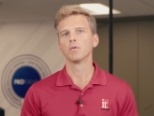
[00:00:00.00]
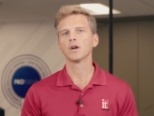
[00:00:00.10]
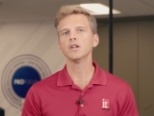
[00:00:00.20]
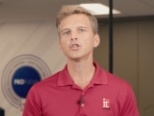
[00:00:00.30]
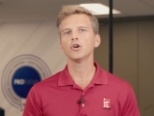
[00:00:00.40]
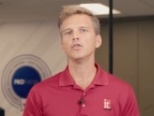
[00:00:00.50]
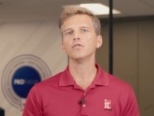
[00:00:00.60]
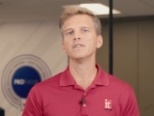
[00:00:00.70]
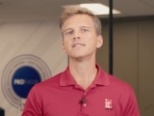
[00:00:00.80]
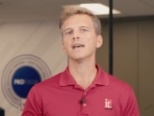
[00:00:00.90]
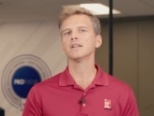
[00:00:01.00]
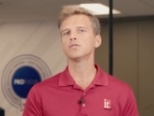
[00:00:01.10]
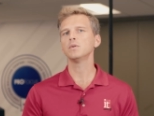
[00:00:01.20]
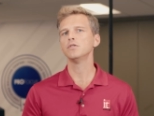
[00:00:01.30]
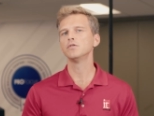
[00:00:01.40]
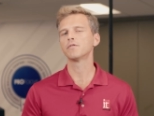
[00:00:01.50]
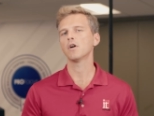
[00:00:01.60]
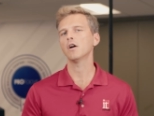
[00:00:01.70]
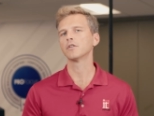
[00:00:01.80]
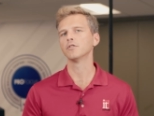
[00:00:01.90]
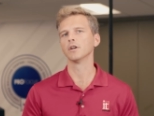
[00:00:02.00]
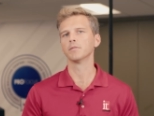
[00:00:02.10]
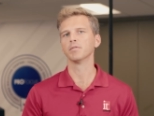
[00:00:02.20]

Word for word: We're going to show you the settings we use for our acrylic